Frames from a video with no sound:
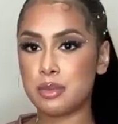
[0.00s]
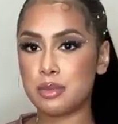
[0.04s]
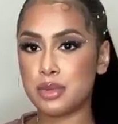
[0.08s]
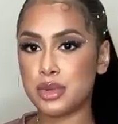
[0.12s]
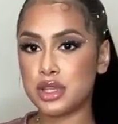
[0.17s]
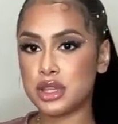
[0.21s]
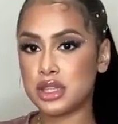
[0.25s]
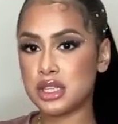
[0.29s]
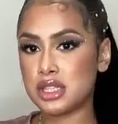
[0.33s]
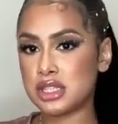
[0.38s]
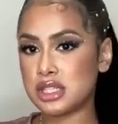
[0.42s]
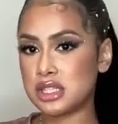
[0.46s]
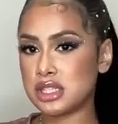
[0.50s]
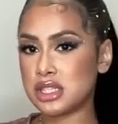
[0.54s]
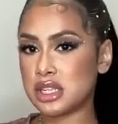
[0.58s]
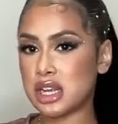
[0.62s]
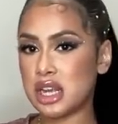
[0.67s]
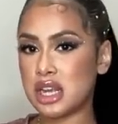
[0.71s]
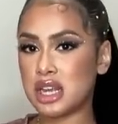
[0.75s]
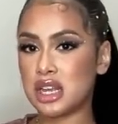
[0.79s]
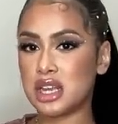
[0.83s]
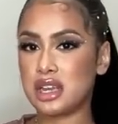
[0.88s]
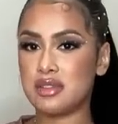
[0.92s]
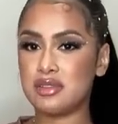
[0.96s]
but this is
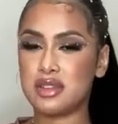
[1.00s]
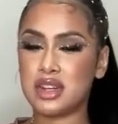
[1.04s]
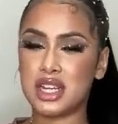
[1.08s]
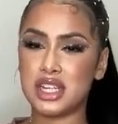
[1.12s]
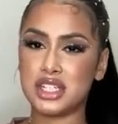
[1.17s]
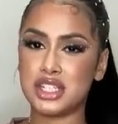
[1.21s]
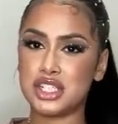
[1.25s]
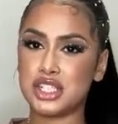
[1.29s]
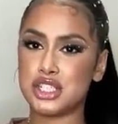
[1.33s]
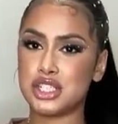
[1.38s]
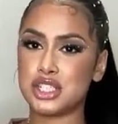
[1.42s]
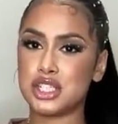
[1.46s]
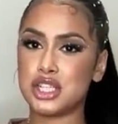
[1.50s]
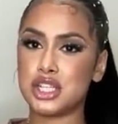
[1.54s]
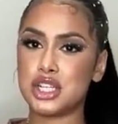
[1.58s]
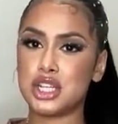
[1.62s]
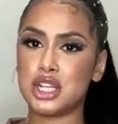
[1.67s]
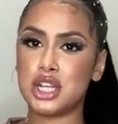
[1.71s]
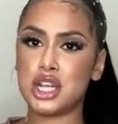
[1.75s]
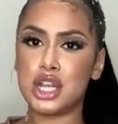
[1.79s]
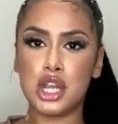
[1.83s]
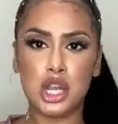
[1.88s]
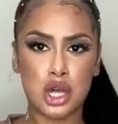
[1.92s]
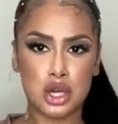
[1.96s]
kind of giving like just a
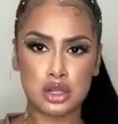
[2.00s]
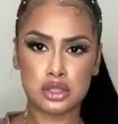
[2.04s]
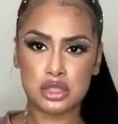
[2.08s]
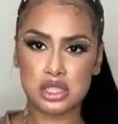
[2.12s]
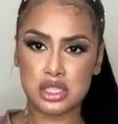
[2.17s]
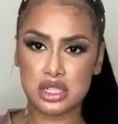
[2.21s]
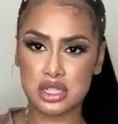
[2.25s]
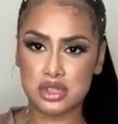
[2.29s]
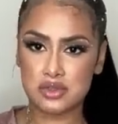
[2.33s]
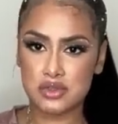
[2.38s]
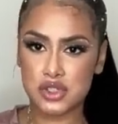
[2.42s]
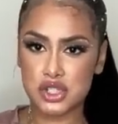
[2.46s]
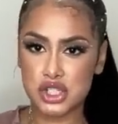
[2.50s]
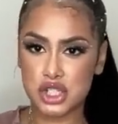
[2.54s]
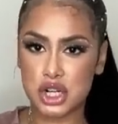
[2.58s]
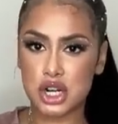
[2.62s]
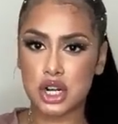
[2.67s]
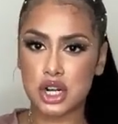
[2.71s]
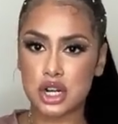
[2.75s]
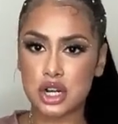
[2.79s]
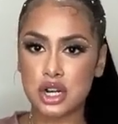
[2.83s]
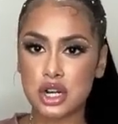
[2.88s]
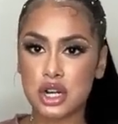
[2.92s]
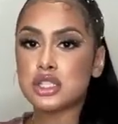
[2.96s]
long sleeve
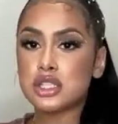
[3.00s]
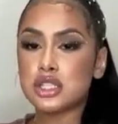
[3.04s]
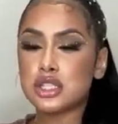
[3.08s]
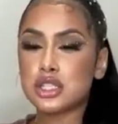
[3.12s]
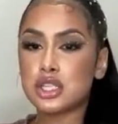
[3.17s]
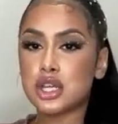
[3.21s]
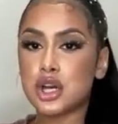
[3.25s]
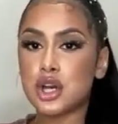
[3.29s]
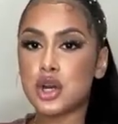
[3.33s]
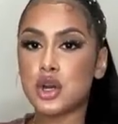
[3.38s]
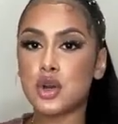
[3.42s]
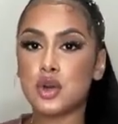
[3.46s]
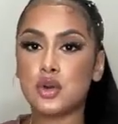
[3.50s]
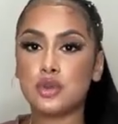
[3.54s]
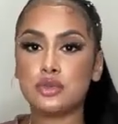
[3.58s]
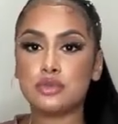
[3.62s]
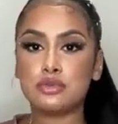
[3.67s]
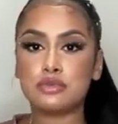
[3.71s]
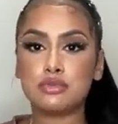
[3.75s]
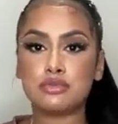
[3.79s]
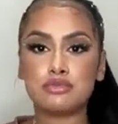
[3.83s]
shirt. So